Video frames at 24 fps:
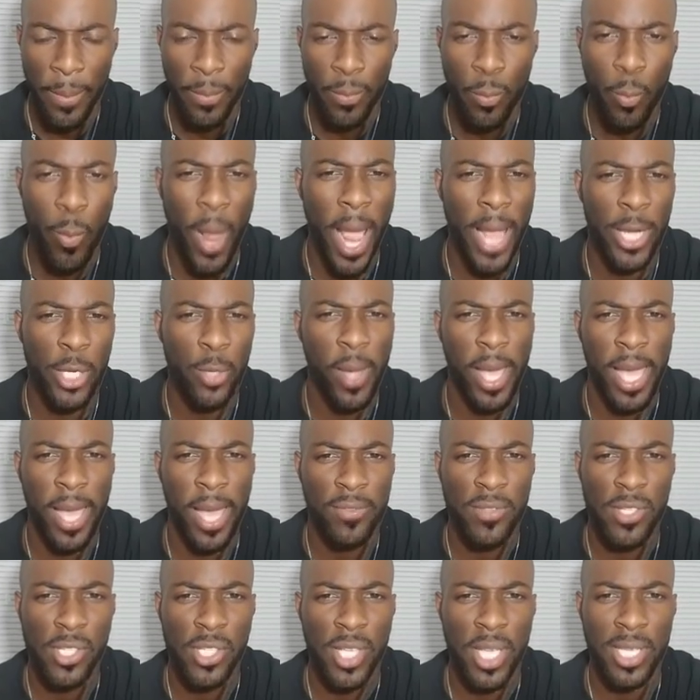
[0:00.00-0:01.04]
Why do I have
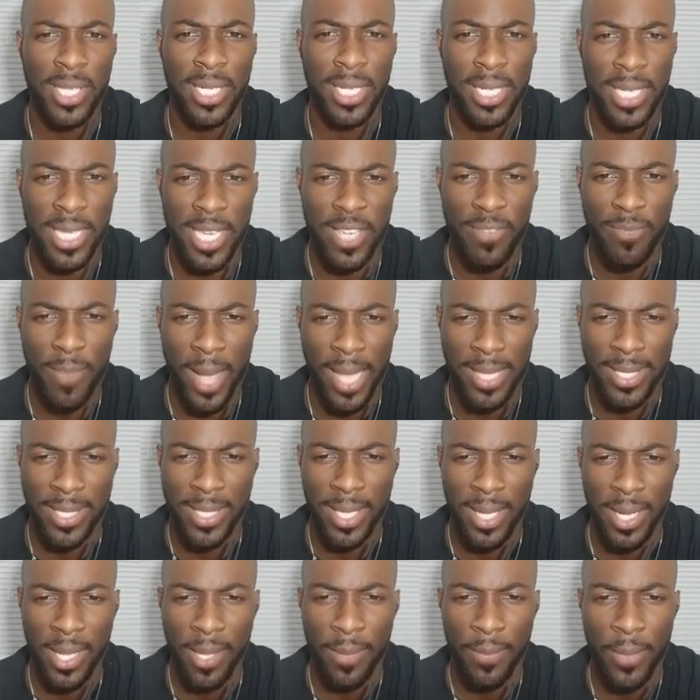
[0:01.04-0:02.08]
to just leave my
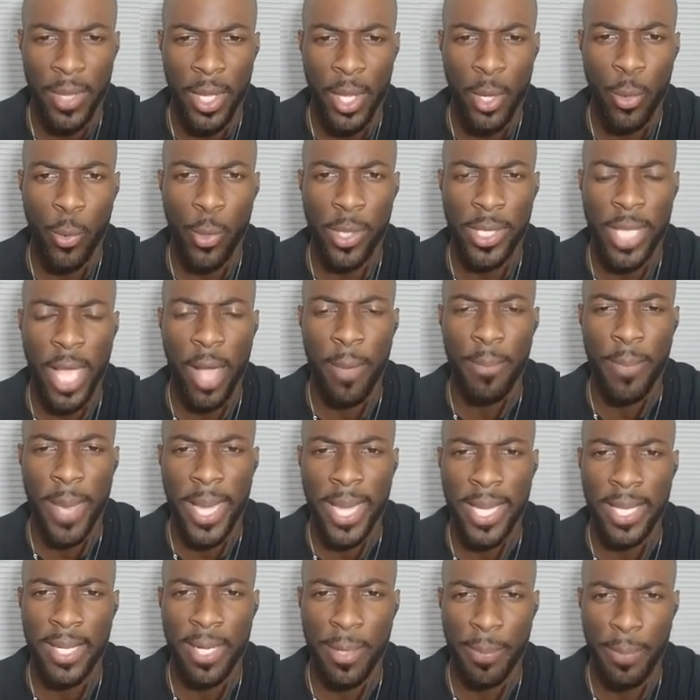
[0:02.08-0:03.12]
city without
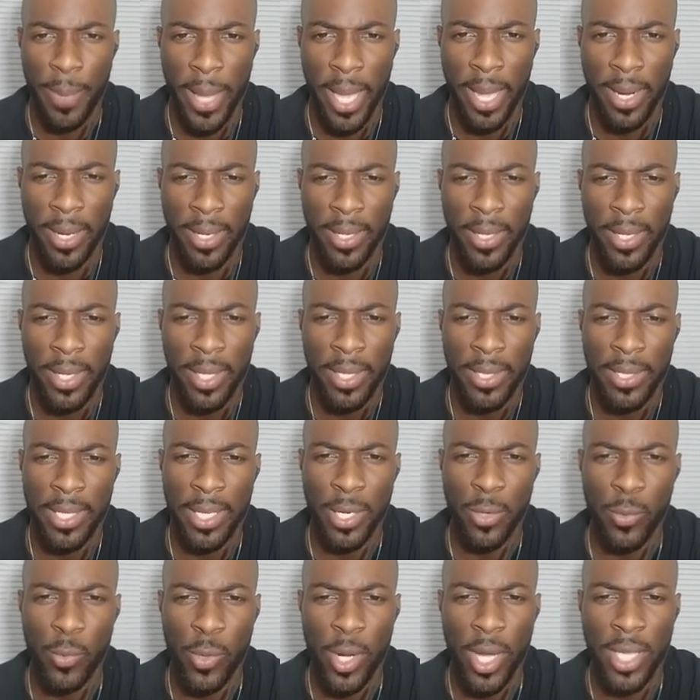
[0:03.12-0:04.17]
making it better
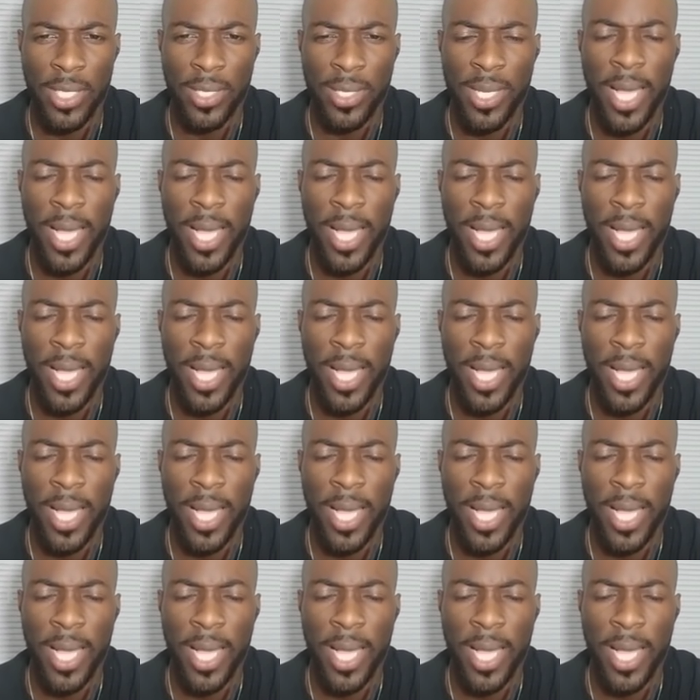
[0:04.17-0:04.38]
than it was?